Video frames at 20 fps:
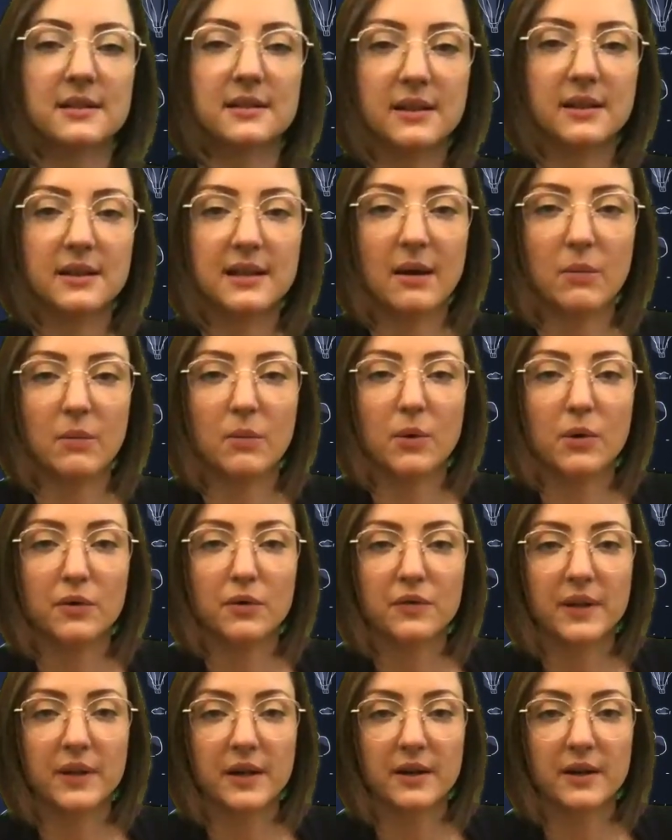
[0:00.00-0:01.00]
Look at that
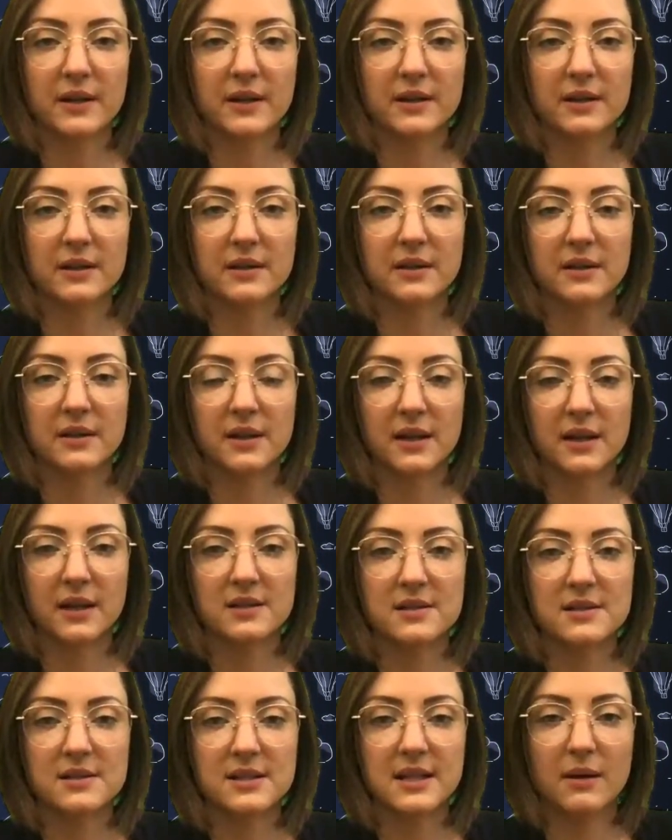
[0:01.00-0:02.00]
wolf there
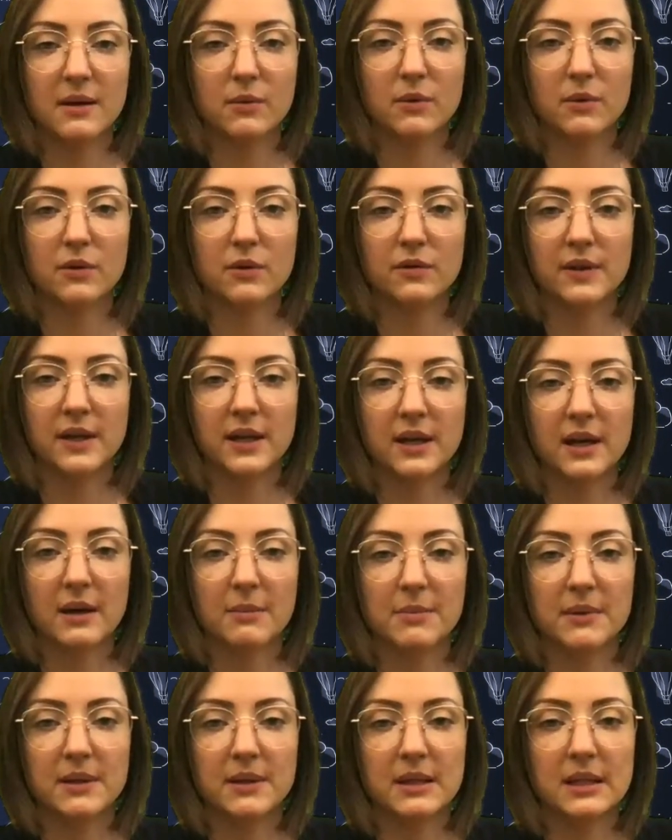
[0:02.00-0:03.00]
can you see that wolf like
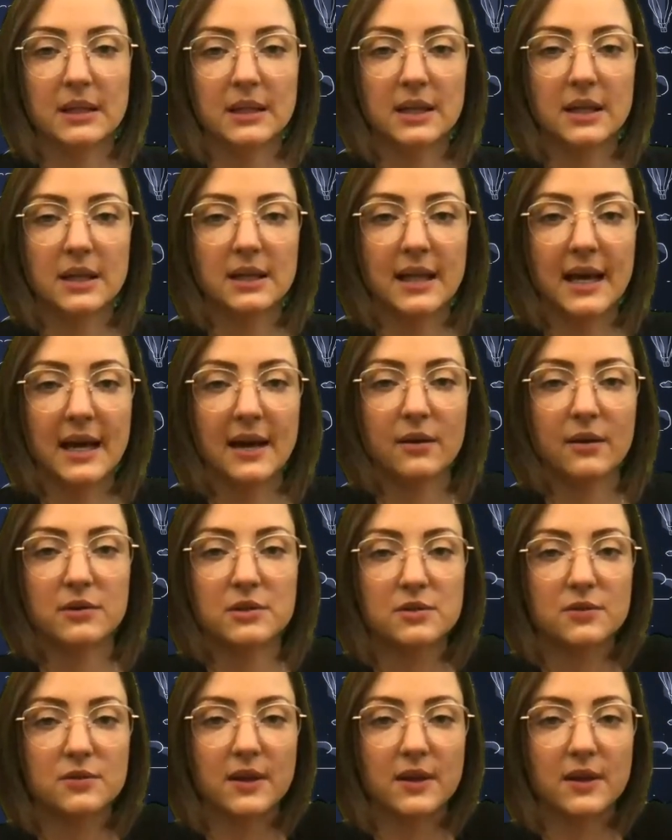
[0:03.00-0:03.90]
up in the clouds